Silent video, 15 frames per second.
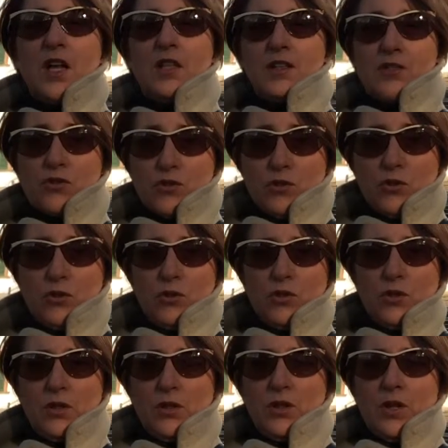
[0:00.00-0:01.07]
The school,
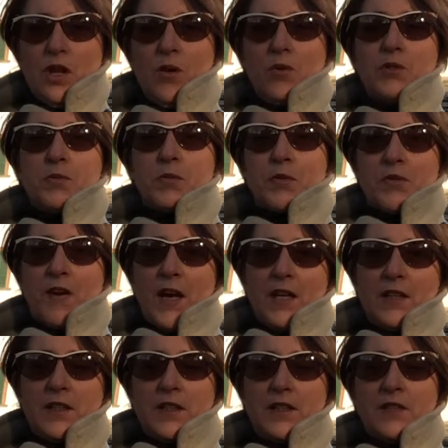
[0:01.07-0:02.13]
which
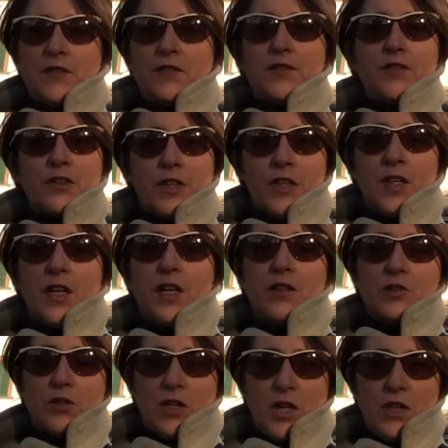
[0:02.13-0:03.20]
provided free
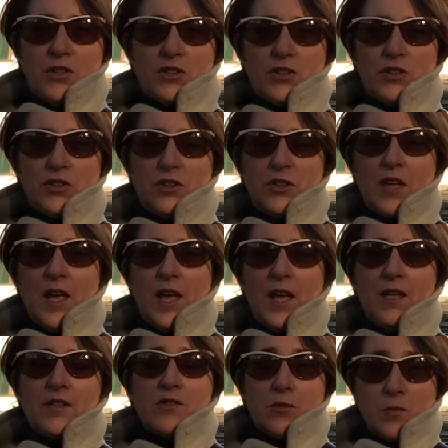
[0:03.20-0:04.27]
education
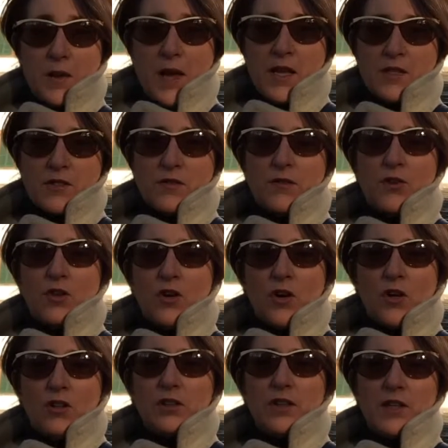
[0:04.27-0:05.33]
and supplies for
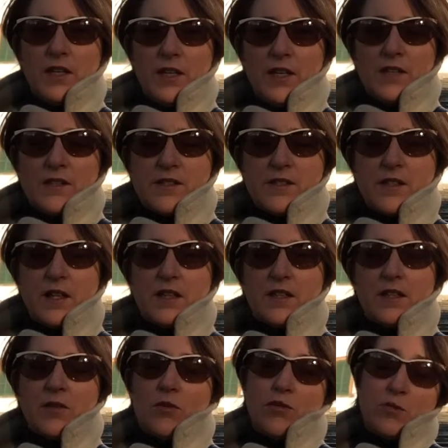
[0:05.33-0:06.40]
all the kids
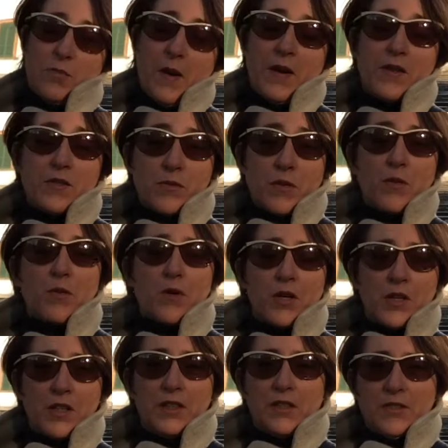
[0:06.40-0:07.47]
whose parents were
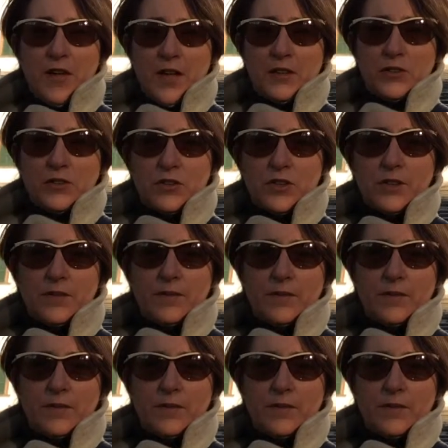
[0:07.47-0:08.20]
working in the factory.